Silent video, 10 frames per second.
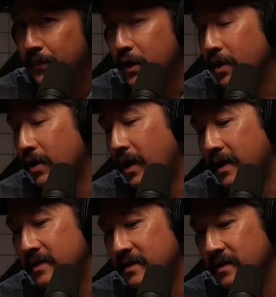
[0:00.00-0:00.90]
You know,
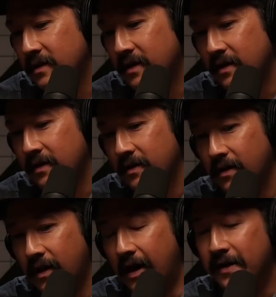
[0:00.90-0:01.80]
honestly, like
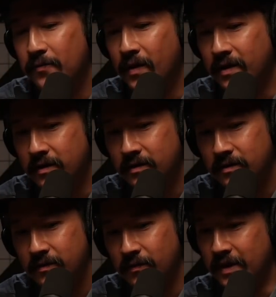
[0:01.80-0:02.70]
I'd
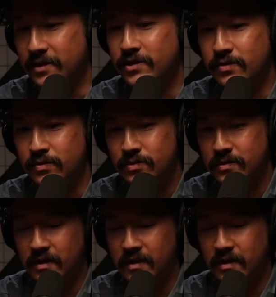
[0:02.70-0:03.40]
wear my shoes